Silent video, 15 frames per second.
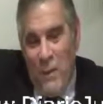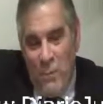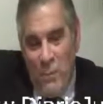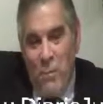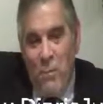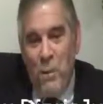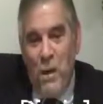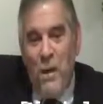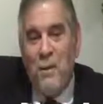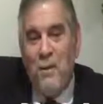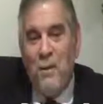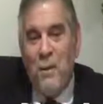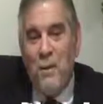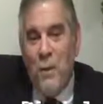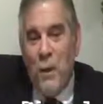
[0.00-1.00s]
For me, I
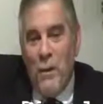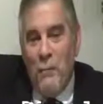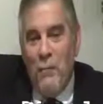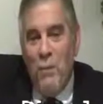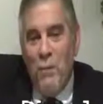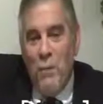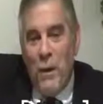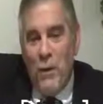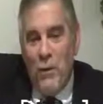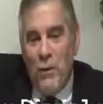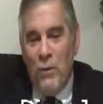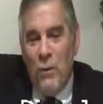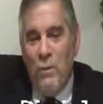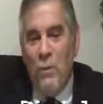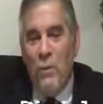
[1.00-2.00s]
think we have to
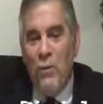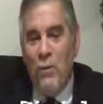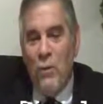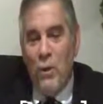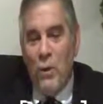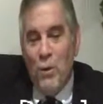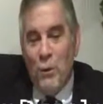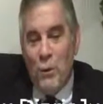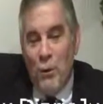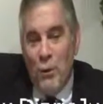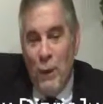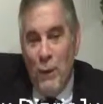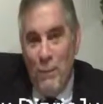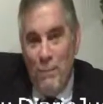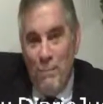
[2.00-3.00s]
embarrass them into doing what's
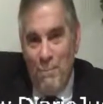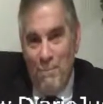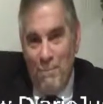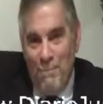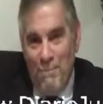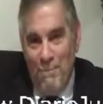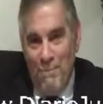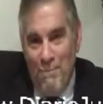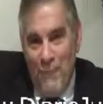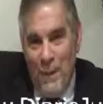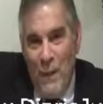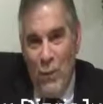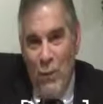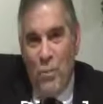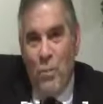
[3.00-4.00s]
right.
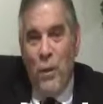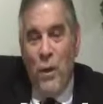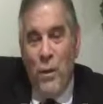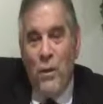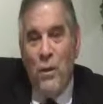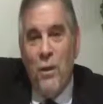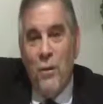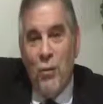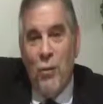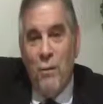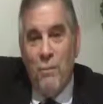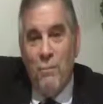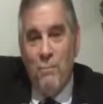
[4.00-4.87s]
It's a political issue.